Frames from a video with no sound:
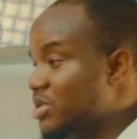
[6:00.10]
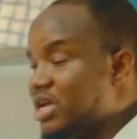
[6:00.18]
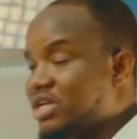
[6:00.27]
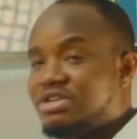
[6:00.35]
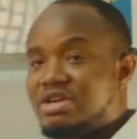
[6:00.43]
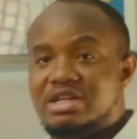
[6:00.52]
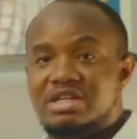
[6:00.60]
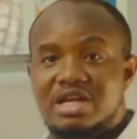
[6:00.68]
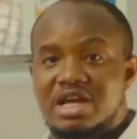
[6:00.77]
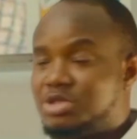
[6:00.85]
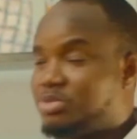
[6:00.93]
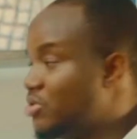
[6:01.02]
Nigerian in
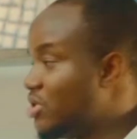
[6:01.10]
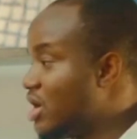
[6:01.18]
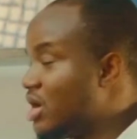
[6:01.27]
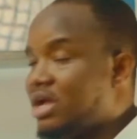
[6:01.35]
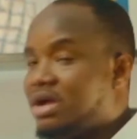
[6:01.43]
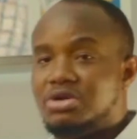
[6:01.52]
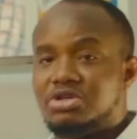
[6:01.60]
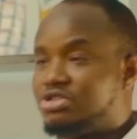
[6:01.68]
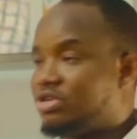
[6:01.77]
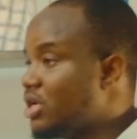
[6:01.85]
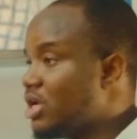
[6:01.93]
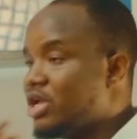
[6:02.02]
diaspora,
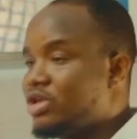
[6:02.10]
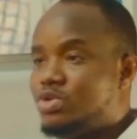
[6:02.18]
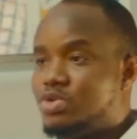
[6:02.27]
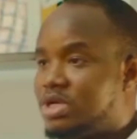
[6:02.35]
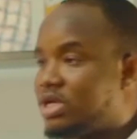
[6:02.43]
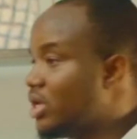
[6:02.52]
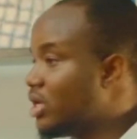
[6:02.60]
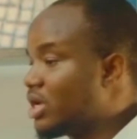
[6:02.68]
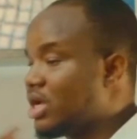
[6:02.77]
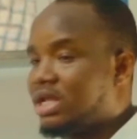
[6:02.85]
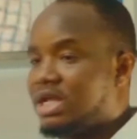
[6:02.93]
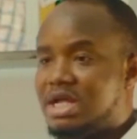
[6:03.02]
Australia, UK,
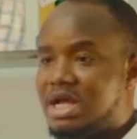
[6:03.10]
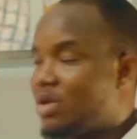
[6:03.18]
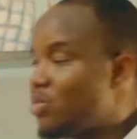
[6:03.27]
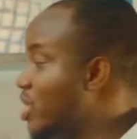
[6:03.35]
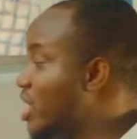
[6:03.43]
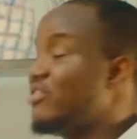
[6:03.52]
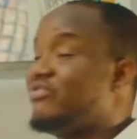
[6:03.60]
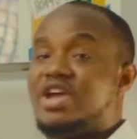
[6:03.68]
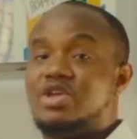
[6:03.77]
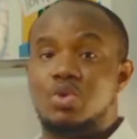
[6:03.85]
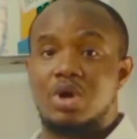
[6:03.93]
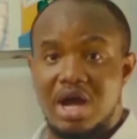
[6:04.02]
Canada,
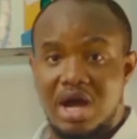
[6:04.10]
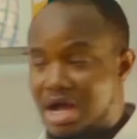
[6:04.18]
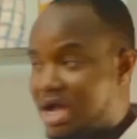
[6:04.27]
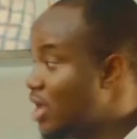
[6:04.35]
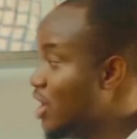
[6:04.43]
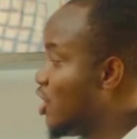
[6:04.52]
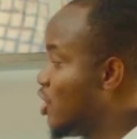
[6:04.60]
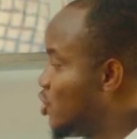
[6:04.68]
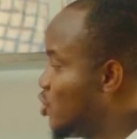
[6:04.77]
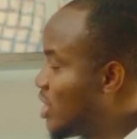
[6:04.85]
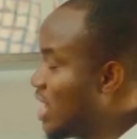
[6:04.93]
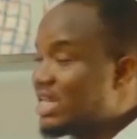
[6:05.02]
wherever you are,
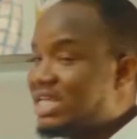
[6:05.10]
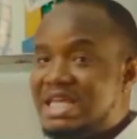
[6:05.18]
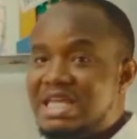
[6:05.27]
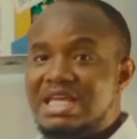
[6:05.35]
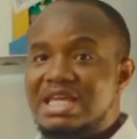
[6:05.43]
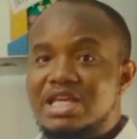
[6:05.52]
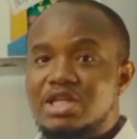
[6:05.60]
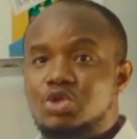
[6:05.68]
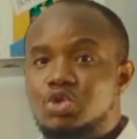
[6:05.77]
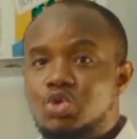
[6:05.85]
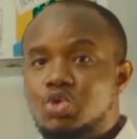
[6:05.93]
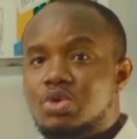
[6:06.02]
you can key
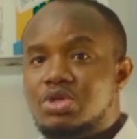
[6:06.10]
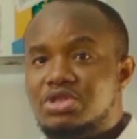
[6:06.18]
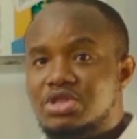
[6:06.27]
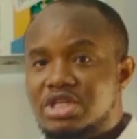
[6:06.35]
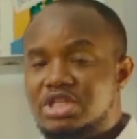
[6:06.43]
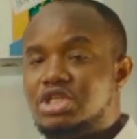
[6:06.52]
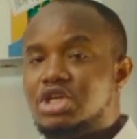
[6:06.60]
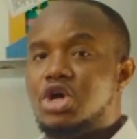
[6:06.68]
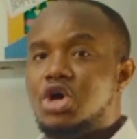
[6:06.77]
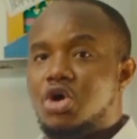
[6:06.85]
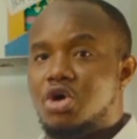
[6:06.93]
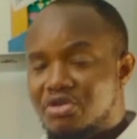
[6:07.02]
into this
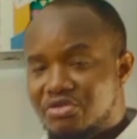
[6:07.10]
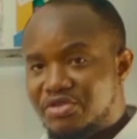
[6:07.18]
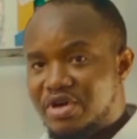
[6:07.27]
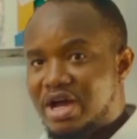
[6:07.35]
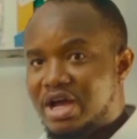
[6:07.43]
offer.